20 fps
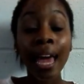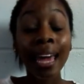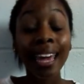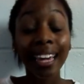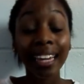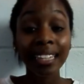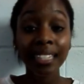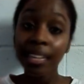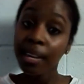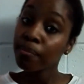
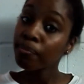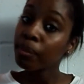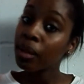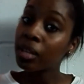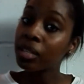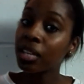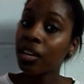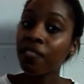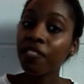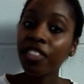Examples
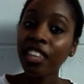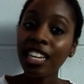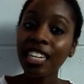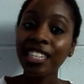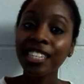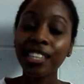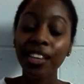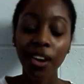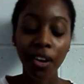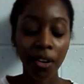of this
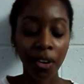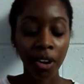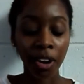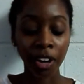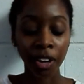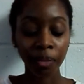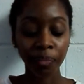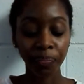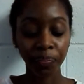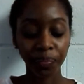
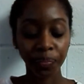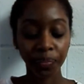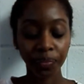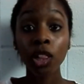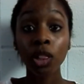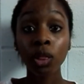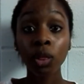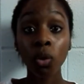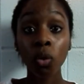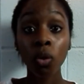are
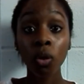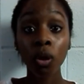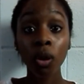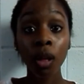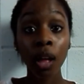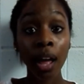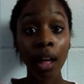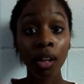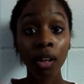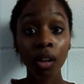
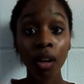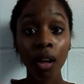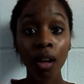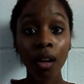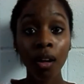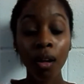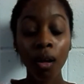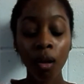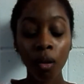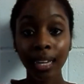Lauryl
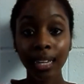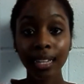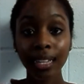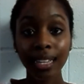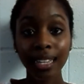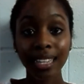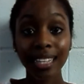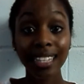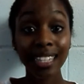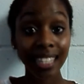alcohol,
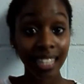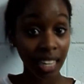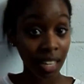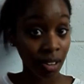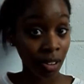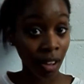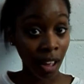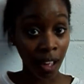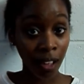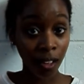
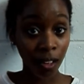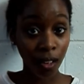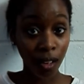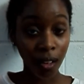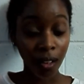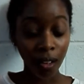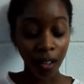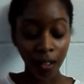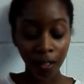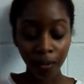Cetyl
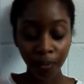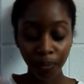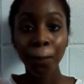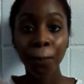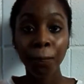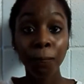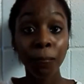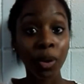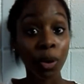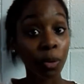alcohol,
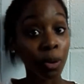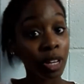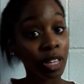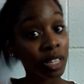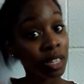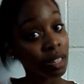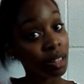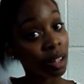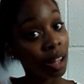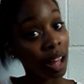
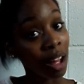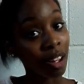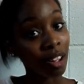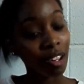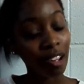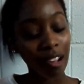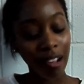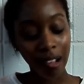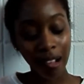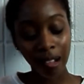Myristyl
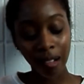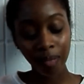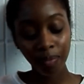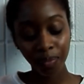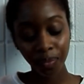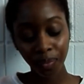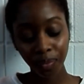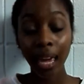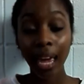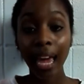alcohol,
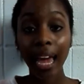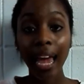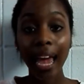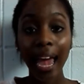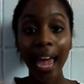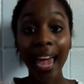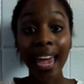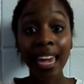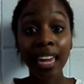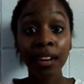
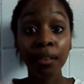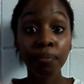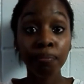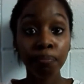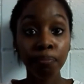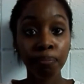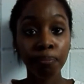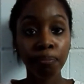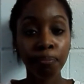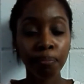and
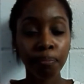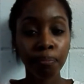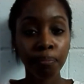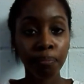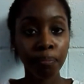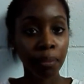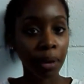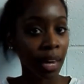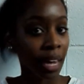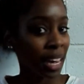
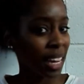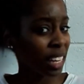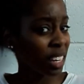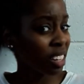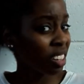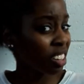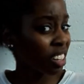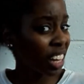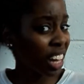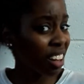
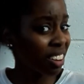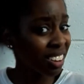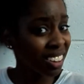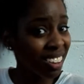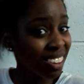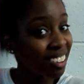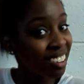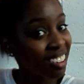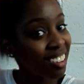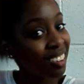Behenyl
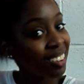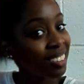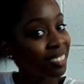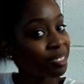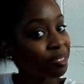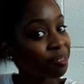alcohol.